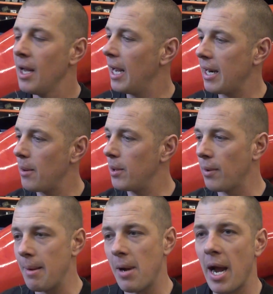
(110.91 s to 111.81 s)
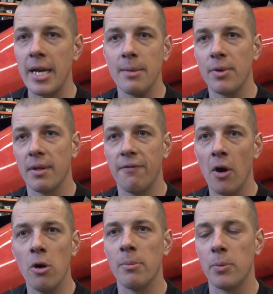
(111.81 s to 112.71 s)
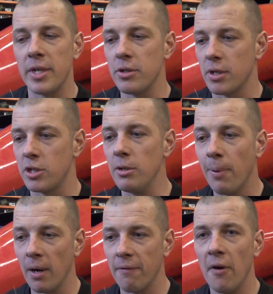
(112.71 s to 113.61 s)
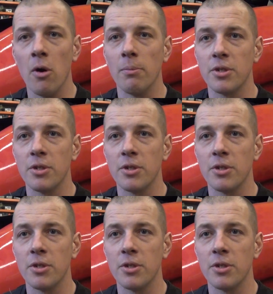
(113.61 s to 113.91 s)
and I went right behind him with the foam, and we use a 2-part foam,